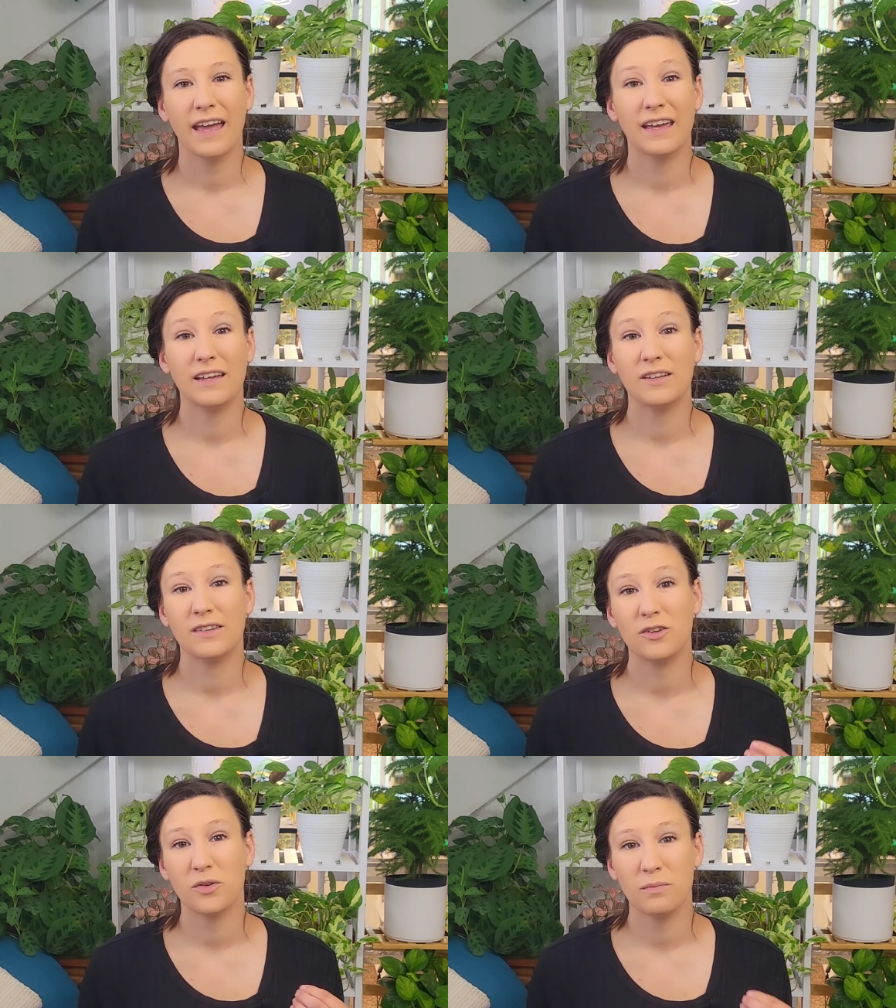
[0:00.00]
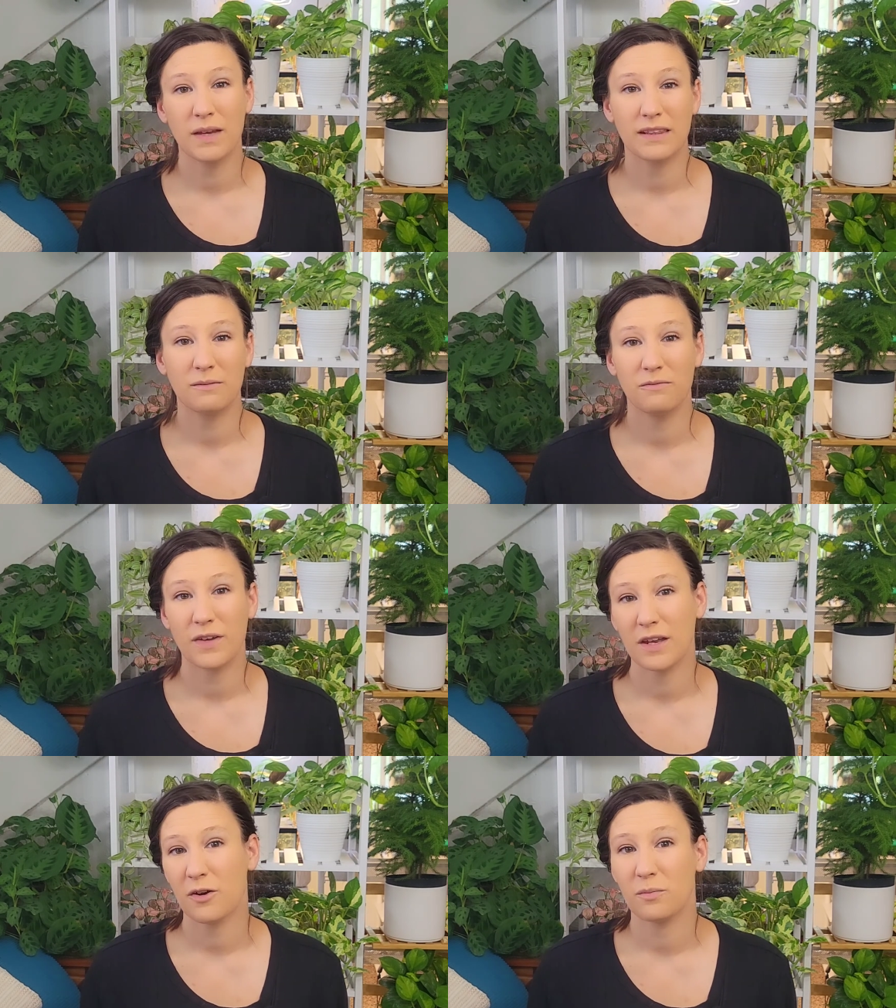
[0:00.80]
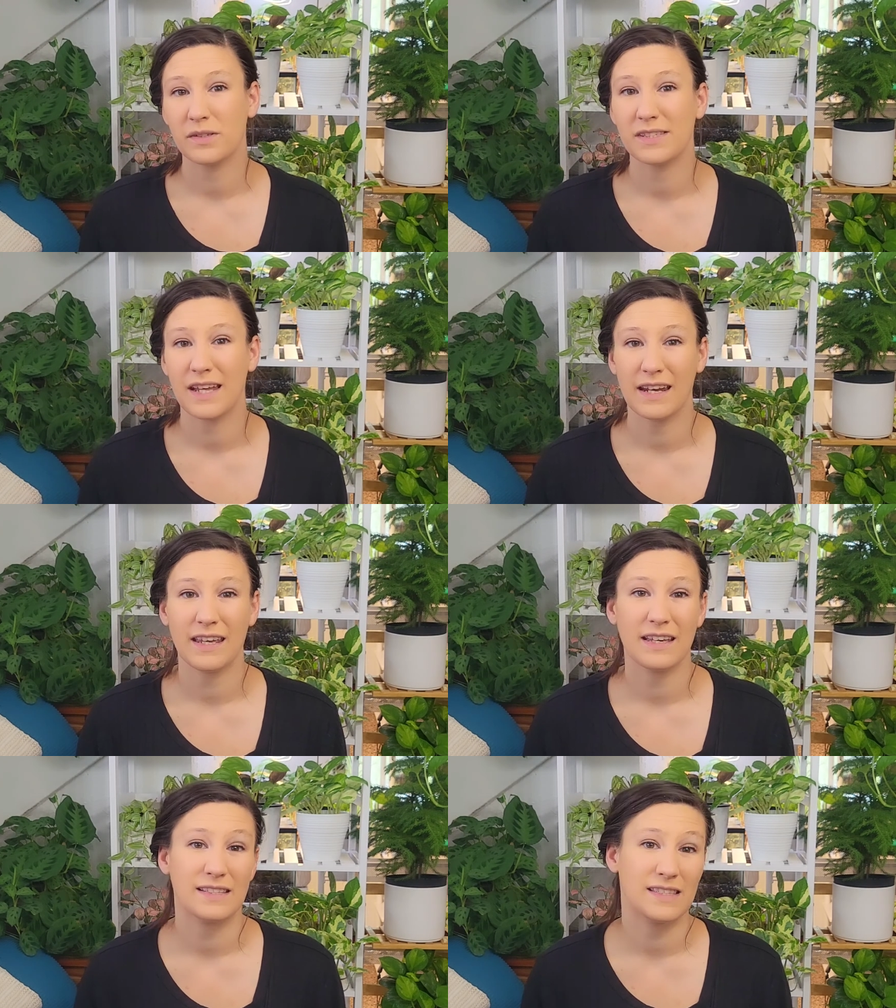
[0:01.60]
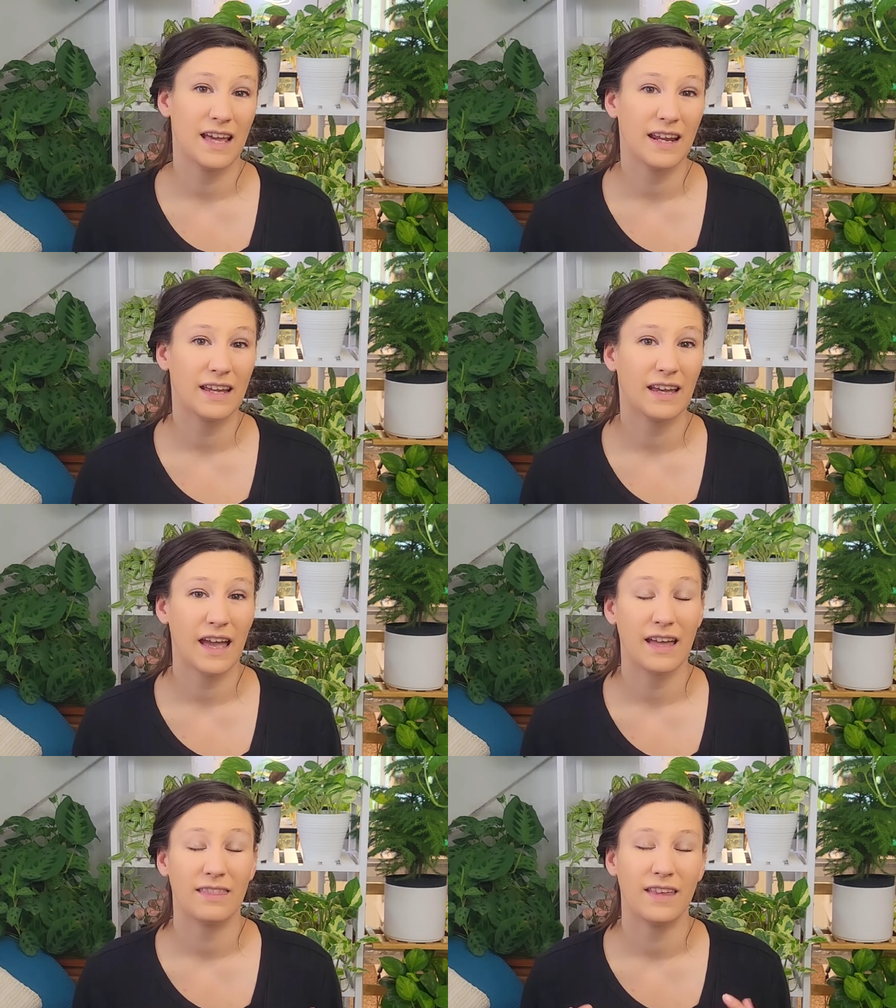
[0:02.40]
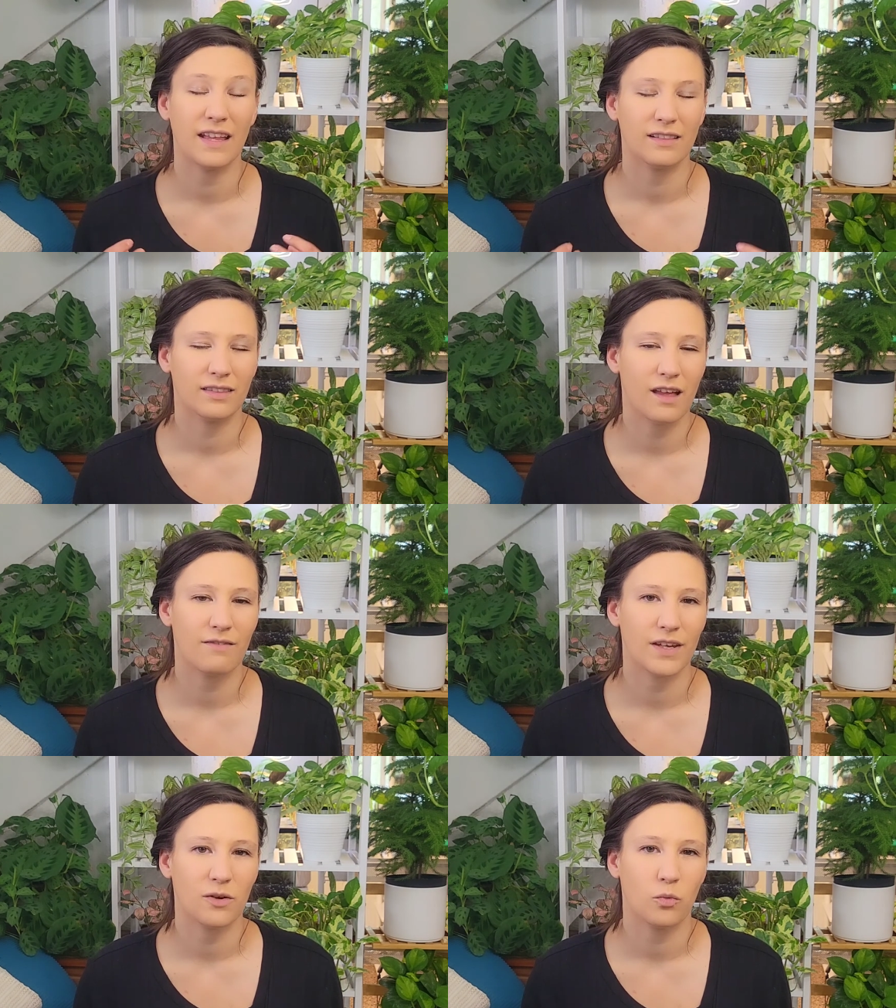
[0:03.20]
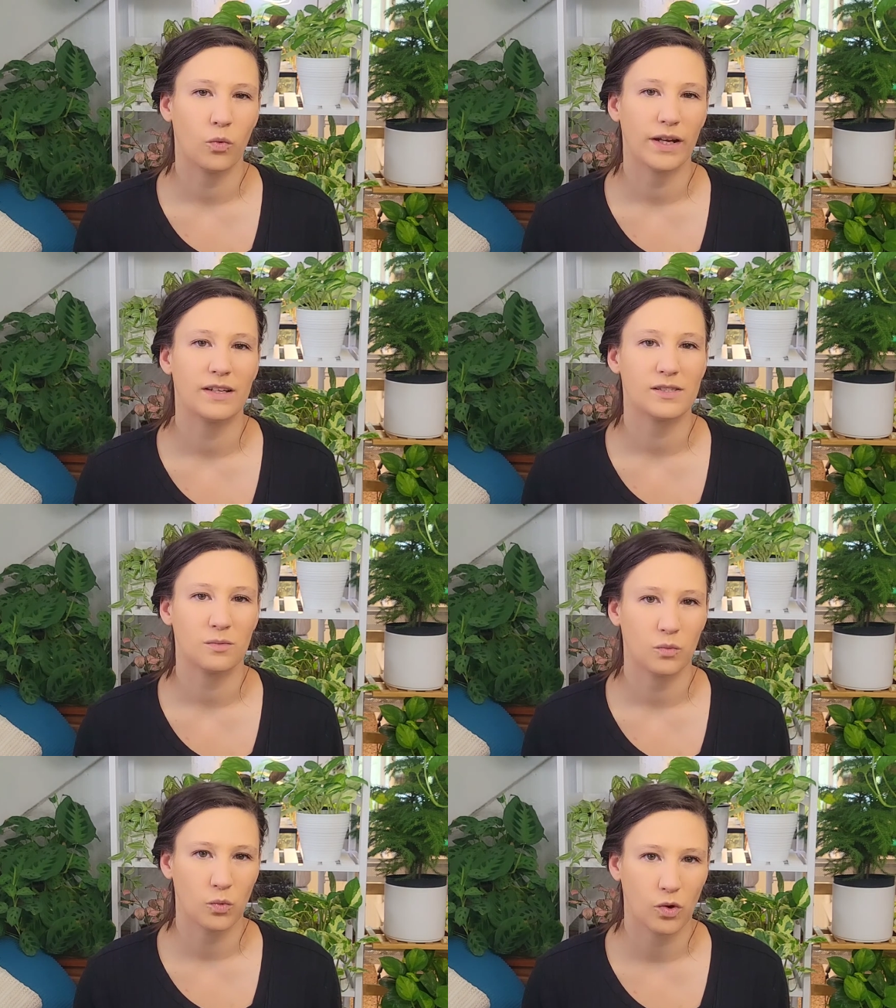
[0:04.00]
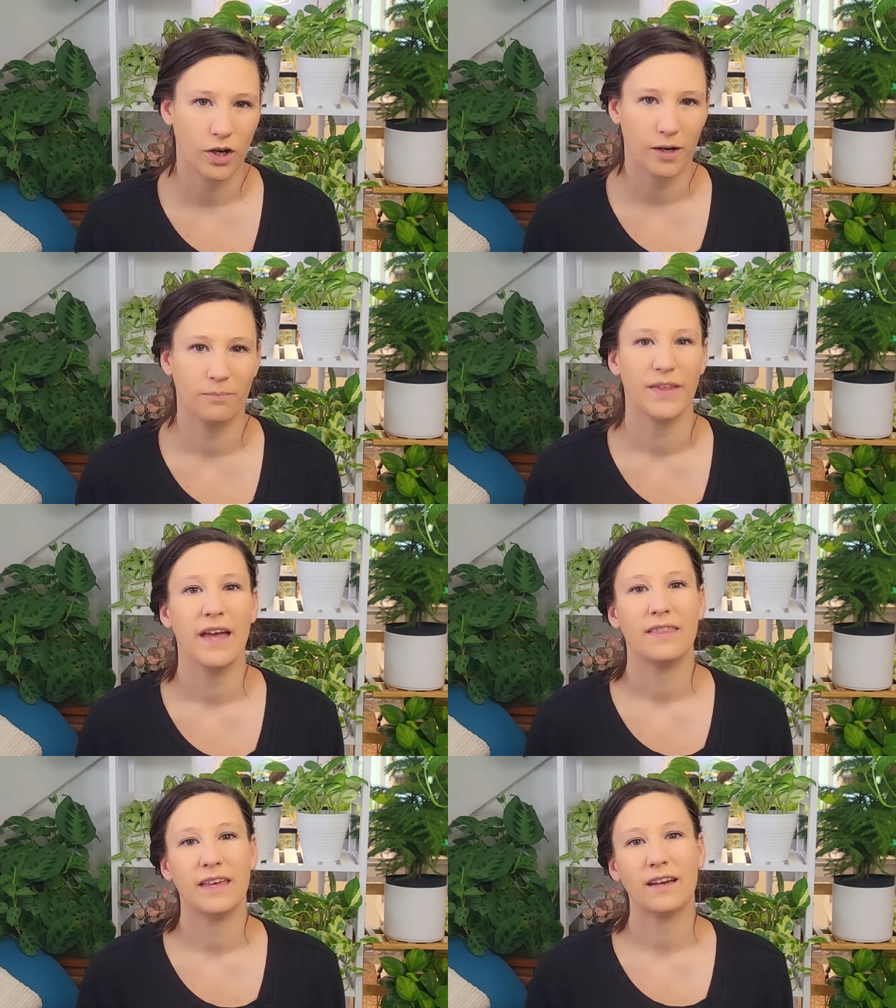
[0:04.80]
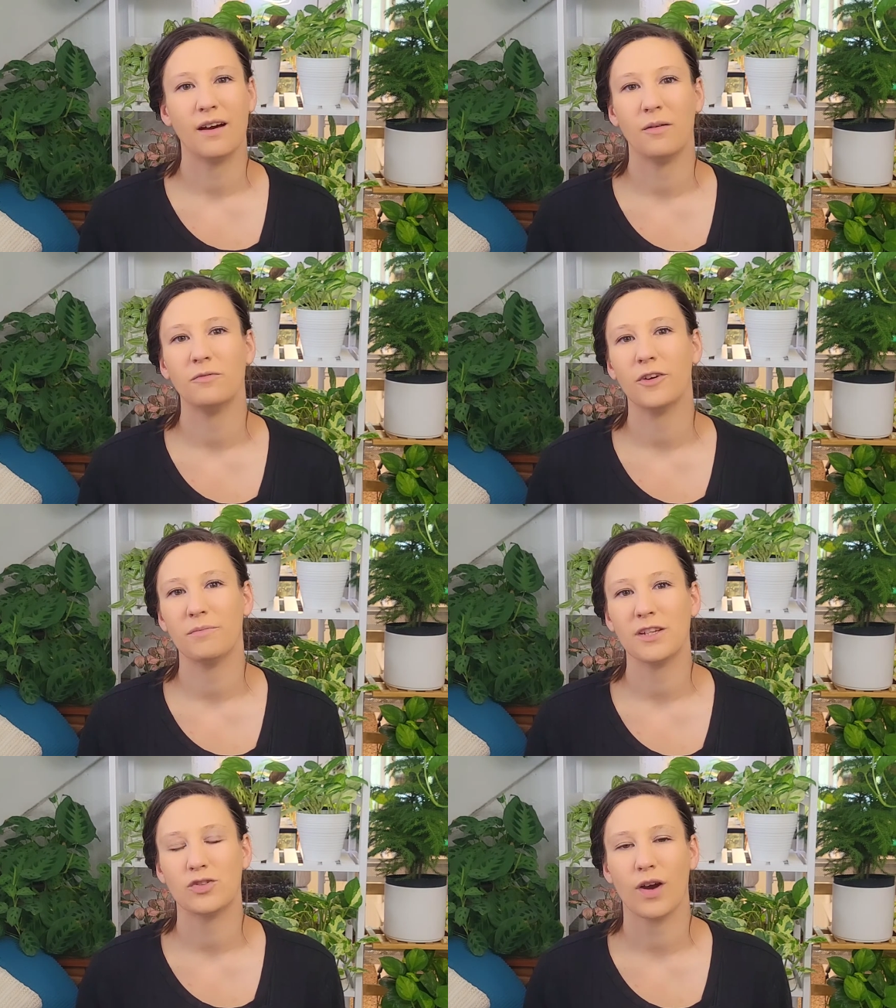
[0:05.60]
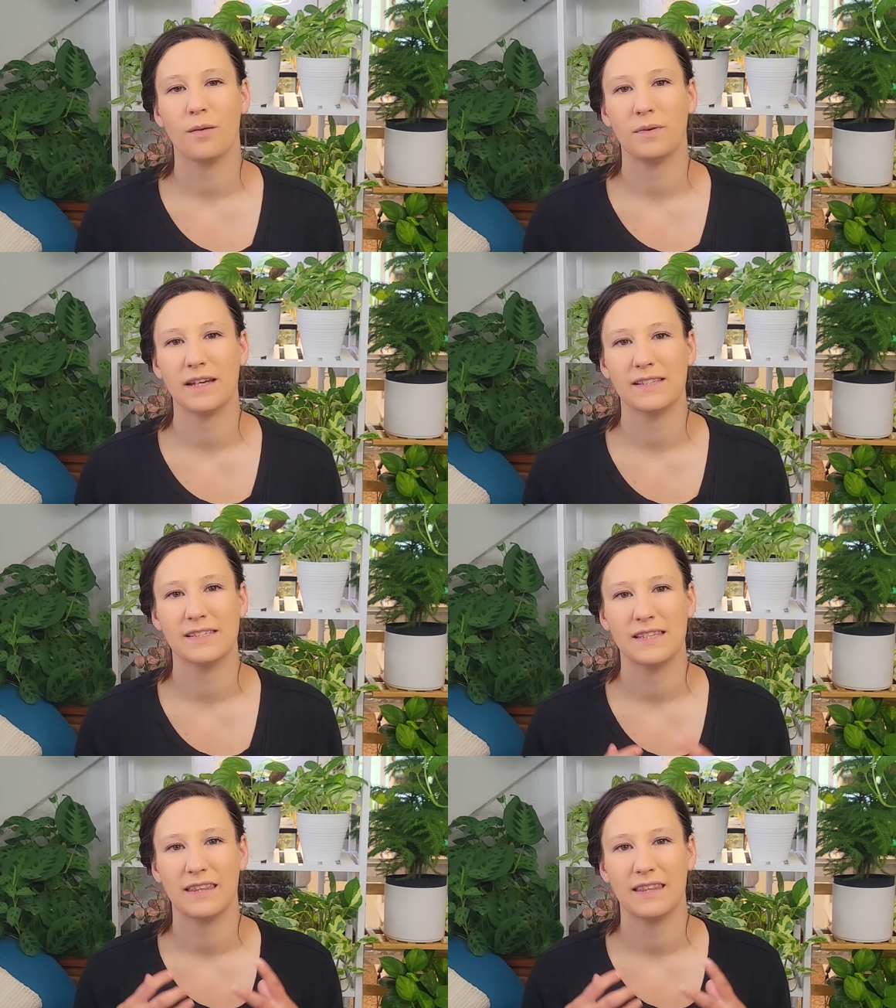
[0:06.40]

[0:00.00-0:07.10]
and you can make them fit almost any aesthetic, and they love it when it's warm. They come from the tropics.